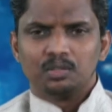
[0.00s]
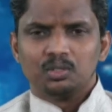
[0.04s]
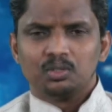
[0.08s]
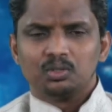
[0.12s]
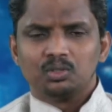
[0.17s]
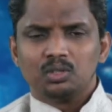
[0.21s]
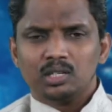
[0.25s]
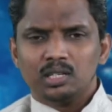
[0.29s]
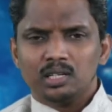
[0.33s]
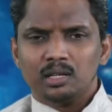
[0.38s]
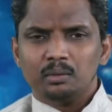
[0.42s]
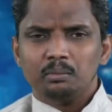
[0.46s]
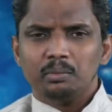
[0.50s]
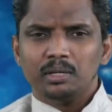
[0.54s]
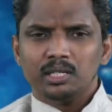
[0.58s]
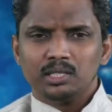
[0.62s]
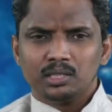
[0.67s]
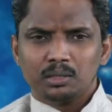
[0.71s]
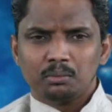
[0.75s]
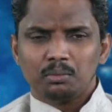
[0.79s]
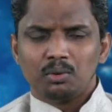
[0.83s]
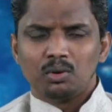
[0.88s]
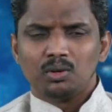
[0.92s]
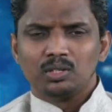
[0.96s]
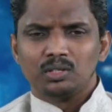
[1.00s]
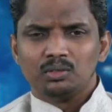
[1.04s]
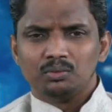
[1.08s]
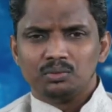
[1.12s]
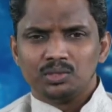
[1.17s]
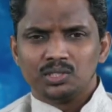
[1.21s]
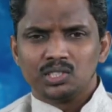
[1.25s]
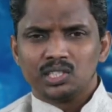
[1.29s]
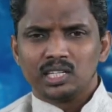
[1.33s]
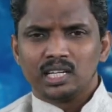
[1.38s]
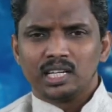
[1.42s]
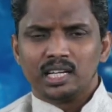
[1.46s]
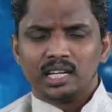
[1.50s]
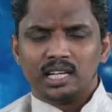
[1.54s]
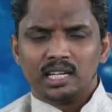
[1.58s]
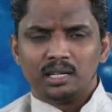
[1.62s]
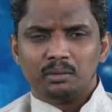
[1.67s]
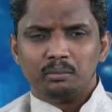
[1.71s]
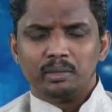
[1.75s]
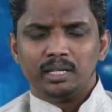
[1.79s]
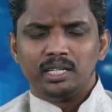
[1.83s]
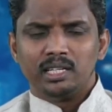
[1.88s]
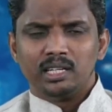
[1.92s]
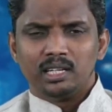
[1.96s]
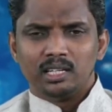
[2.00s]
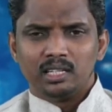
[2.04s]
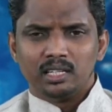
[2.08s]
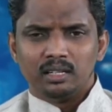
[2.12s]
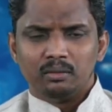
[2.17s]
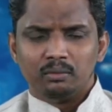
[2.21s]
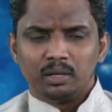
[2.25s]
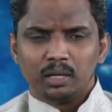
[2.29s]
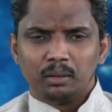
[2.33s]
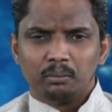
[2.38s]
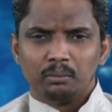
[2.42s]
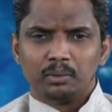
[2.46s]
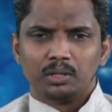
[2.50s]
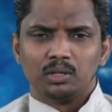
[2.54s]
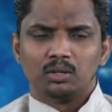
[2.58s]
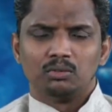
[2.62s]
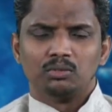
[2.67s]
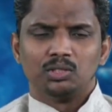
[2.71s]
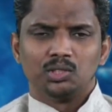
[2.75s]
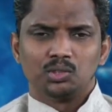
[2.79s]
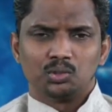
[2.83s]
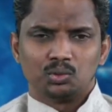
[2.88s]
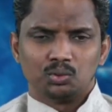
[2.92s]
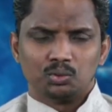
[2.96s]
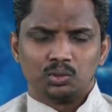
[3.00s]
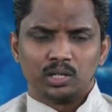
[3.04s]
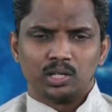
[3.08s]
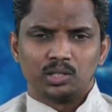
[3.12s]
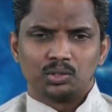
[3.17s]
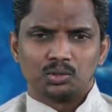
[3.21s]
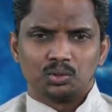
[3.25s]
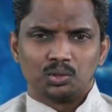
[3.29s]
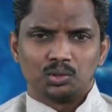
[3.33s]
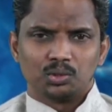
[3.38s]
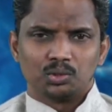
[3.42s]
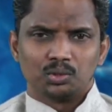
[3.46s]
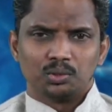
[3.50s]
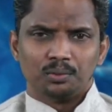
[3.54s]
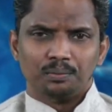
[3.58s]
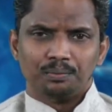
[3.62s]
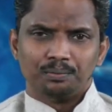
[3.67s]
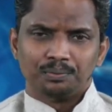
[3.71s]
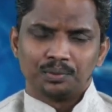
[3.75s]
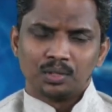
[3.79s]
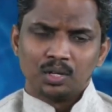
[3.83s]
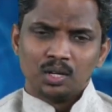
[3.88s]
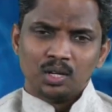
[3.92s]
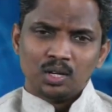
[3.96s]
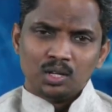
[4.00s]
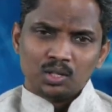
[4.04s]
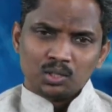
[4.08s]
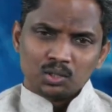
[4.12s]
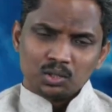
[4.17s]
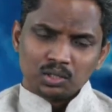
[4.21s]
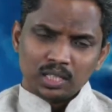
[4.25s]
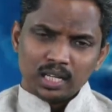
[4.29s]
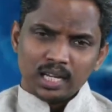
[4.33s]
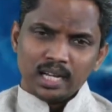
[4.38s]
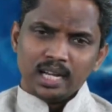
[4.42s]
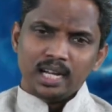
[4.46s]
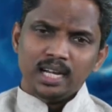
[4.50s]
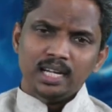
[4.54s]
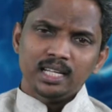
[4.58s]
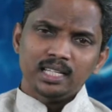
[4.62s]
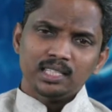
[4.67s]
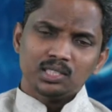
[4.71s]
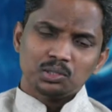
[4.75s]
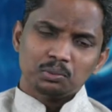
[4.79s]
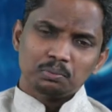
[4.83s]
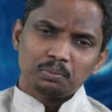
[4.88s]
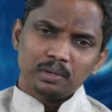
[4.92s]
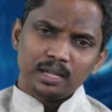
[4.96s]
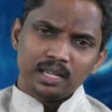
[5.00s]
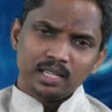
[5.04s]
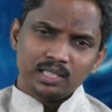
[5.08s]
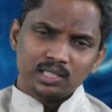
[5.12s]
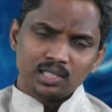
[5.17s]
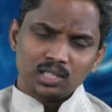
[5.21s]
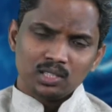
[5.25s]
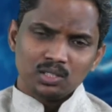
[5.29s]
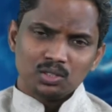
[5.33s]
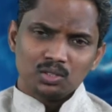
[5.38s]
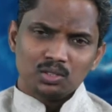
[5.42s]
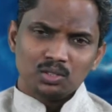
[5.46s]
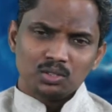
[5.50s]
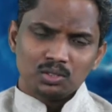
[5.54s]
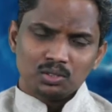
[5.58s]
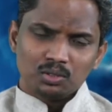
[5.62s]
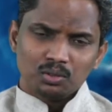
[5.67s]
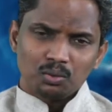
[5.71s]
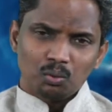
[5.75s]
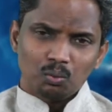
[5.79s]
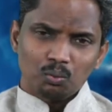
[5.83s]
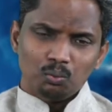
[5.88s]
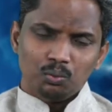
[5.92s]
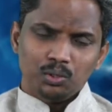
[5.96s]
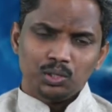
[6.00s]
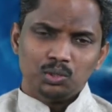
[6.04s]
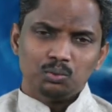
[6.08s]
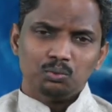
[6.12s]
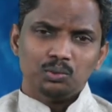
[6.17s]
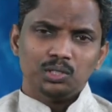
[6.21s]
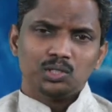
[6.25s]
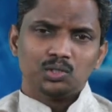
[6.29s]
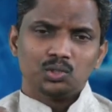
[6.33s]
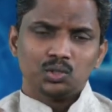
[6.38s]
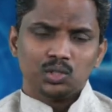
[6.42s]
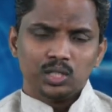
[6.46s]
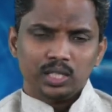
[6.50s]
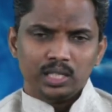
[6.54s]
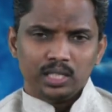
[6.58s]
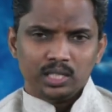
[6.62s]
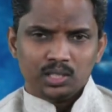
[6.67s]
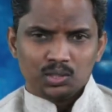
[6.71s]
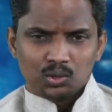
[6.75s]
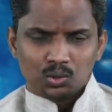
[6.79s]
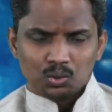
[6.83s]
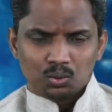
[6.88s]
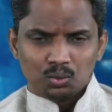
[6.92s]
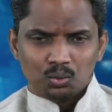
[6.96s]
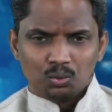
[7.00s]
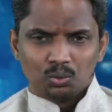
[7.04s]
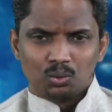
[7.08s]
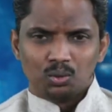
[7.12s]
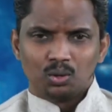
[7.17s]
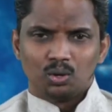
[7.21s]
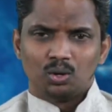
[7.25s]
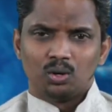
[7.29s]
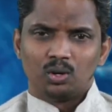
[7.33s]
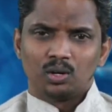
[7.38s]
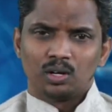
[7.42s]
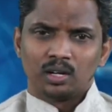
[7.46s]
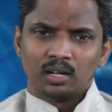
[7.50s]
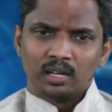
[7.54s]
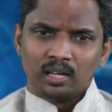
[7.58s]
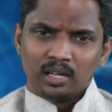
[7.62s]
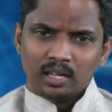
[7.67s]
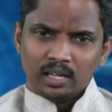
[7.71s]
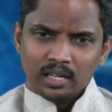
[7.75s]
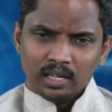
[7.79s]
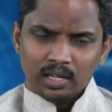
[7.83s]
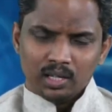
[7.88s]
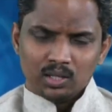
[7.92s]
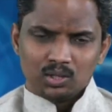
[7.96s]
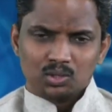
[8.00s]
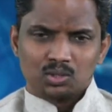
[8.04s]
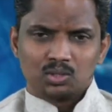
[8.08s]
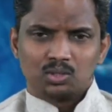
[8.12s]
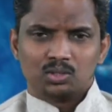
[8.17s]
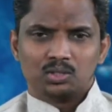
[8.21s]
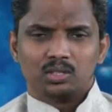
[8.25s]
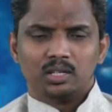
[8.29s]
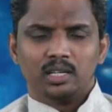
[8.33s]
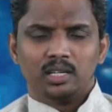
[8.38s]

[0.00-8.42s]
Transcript: So it depends upon the physical and mental development of the students also. So the learning spaces which we see in school or is